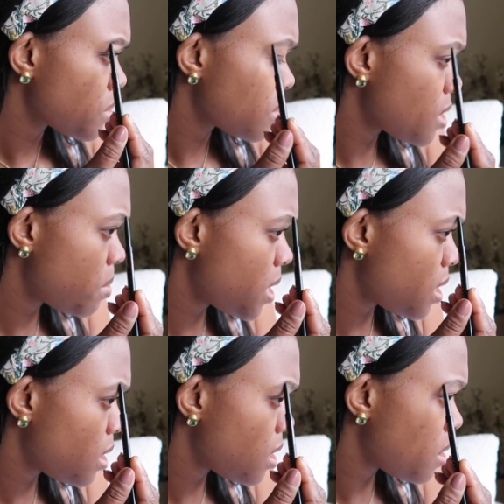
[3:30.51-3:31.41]
I'm
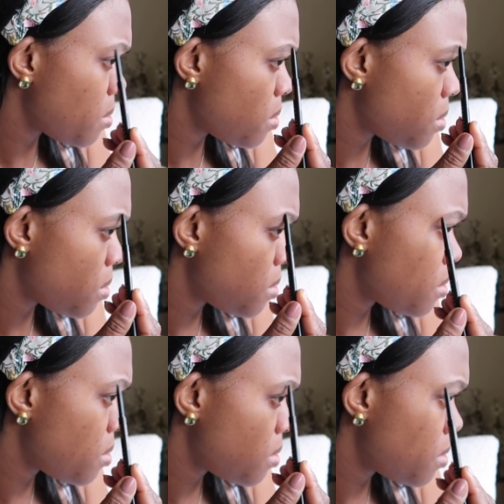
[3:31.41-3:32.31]
getting them
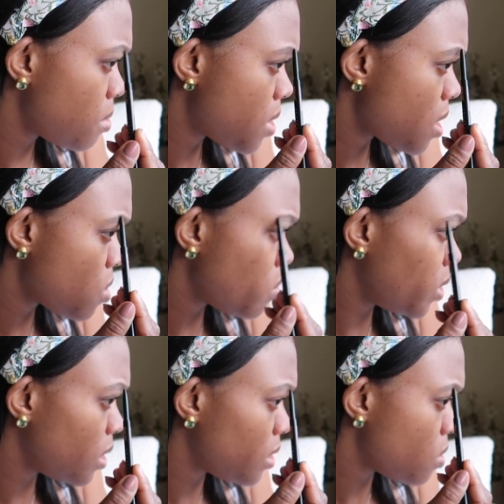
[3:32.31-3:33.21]

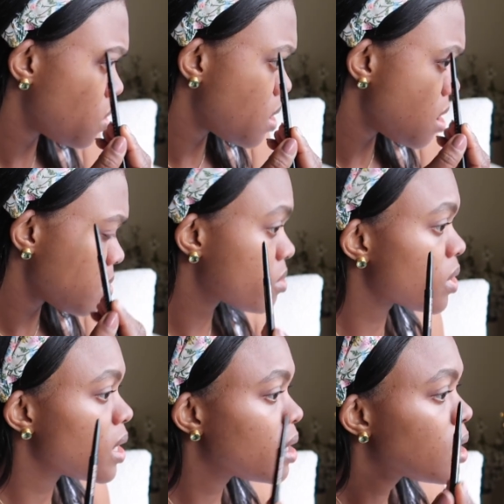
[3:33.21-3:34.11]
microbladed or
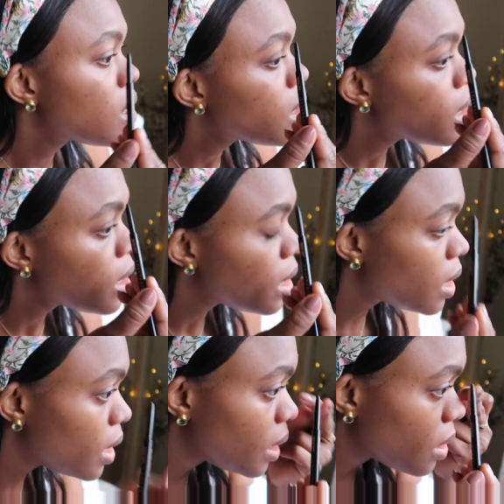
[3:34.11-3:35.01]
ombre'd
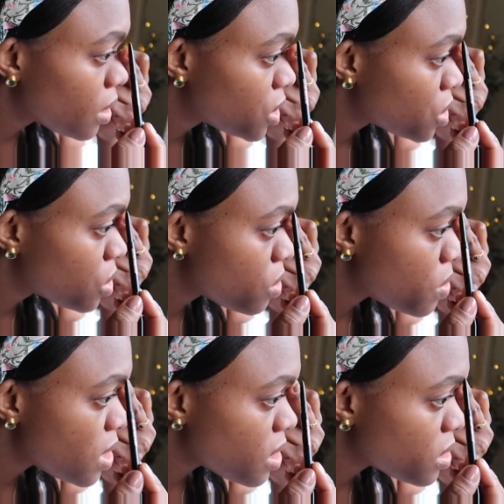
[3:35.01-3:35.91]
in 2
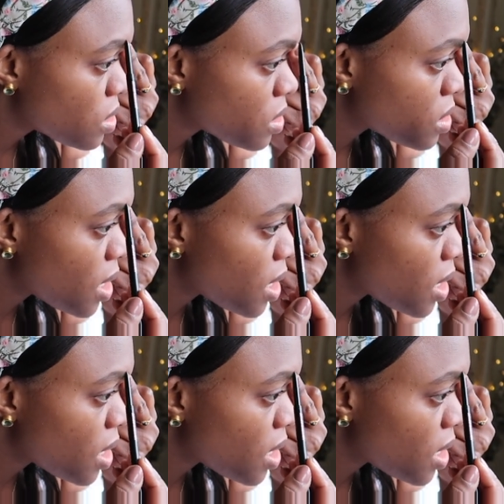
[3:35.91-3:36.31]
weeks.